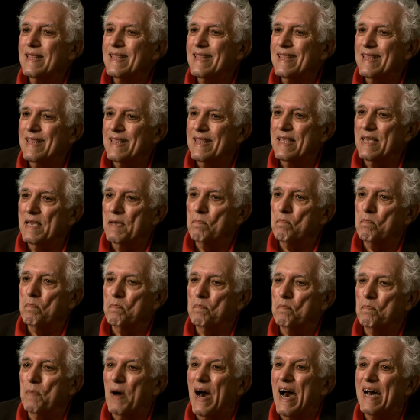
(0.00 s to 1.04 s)
the
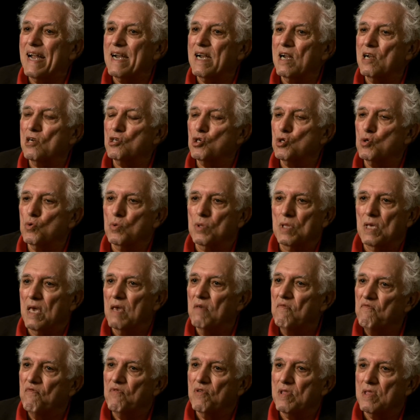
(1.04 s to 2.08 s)
parachute
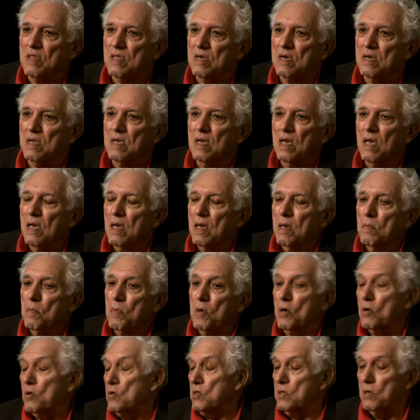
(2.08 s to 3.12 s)
infantry,
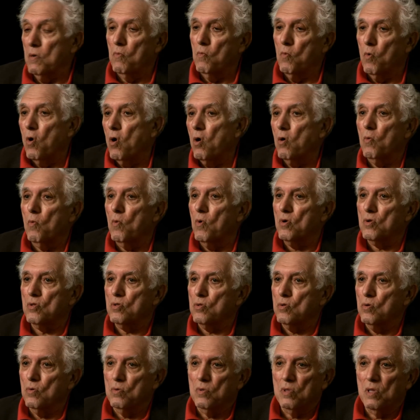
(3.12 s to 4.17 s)
because in World War
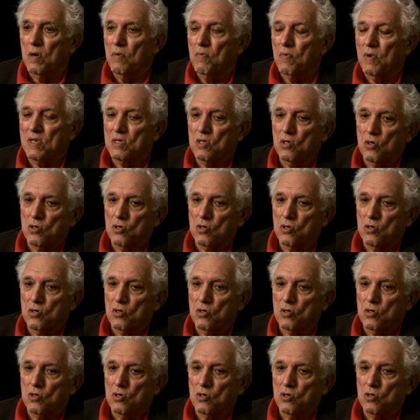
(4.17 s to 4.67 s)
II there was no